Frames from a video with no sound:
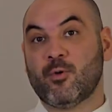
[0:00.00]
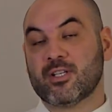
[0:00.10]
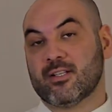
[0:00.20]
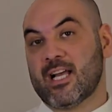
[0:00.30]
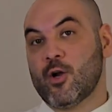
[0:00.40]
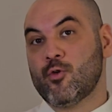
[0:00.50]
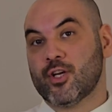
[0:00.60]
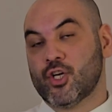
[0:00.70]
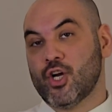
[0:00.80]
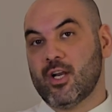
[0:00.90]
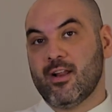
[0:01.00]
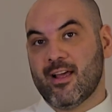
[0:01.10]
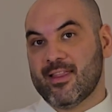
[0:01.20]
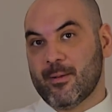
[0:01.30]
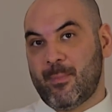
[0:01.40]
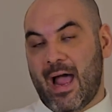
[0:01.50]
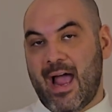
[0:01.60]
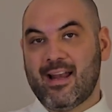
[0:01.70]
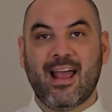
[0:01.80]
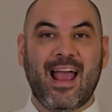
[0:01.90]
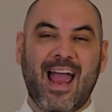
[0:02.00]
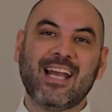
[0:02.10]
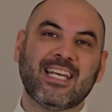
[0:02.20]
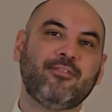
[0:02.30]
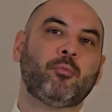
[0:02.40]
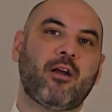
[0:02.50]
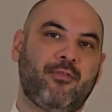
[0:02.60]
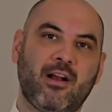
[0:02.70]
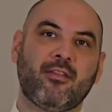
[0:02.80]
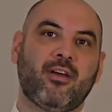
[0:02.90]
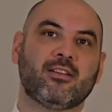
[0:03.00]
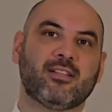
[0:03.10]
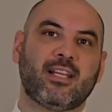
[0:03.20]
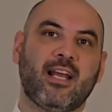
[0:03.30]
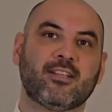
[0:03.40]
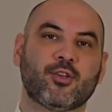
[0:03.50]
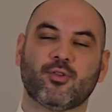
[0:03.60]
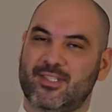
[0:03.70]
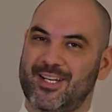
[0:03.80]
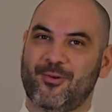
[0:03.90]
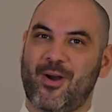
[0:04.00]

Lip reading: always, I'll tell you the good, the bad, and give you my final thoughts at the end, so stick